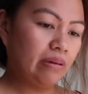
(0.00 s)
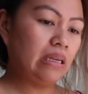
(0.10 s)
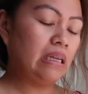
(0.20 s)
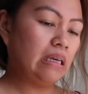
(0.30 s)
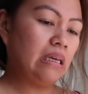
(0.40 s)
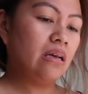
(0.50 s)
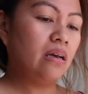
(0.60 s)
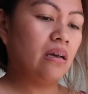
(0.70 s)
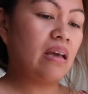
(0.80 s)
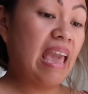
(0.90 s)
really,
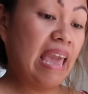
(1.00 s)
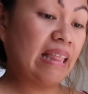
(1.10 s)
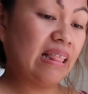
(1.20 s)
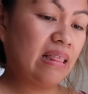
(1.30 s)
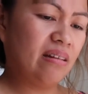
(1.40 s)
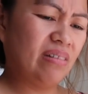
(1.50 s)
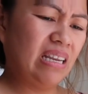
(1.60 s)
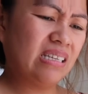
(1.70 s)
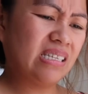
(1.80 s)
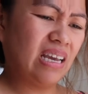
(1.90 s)
and
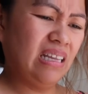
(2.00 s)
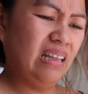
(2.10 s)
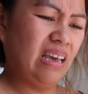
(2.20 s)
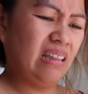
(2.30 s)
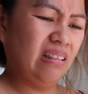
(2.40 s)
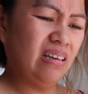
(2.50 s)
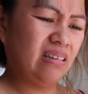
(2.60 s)
really side end.